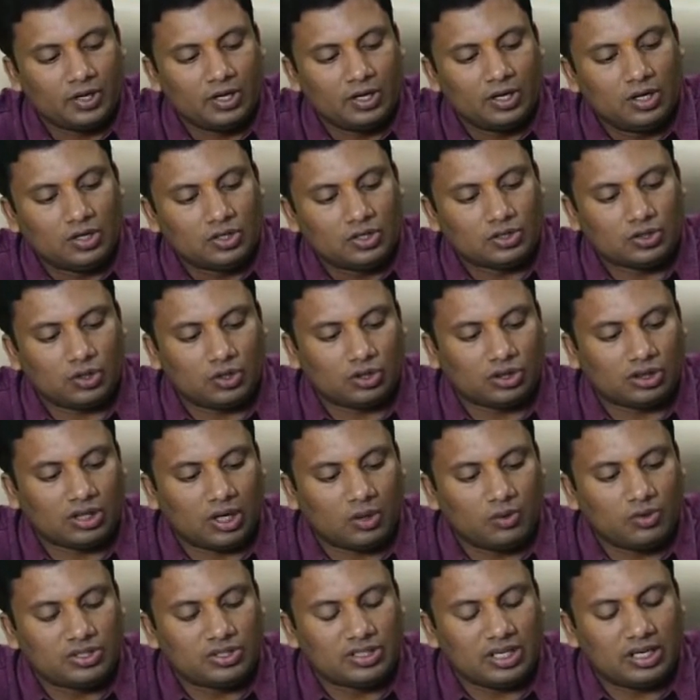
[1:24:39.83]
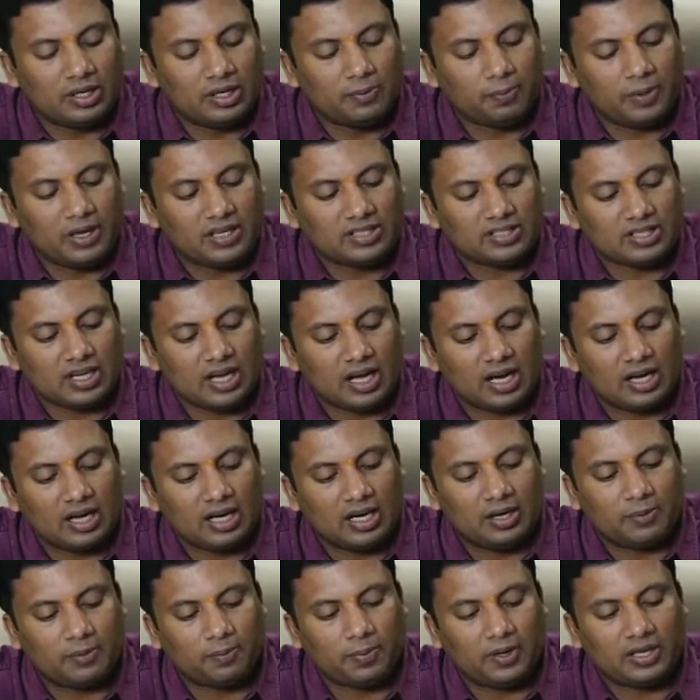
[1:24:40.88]
So 1000 plus
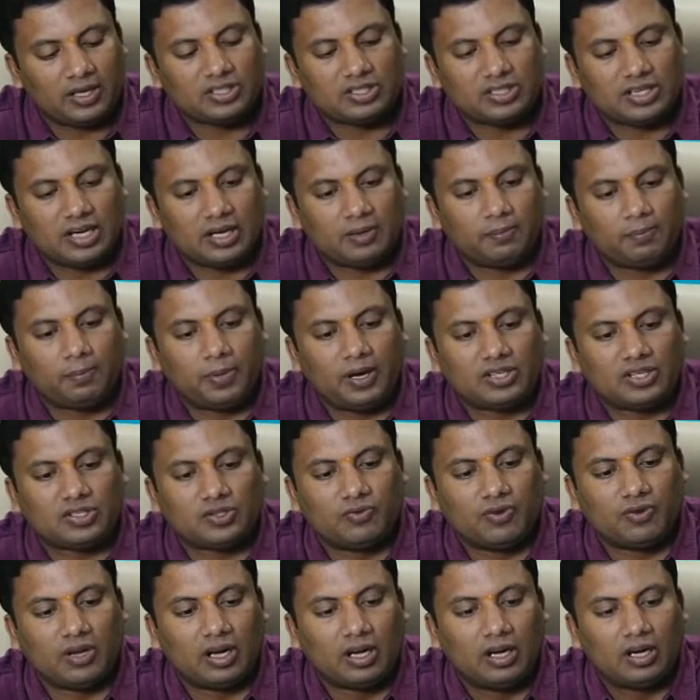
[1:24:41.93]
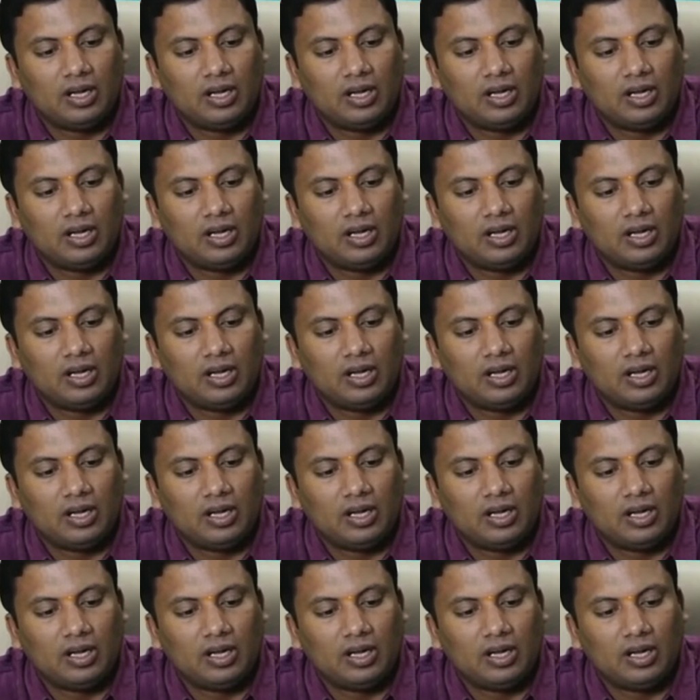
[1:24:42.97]
100 plus 10 plus 1,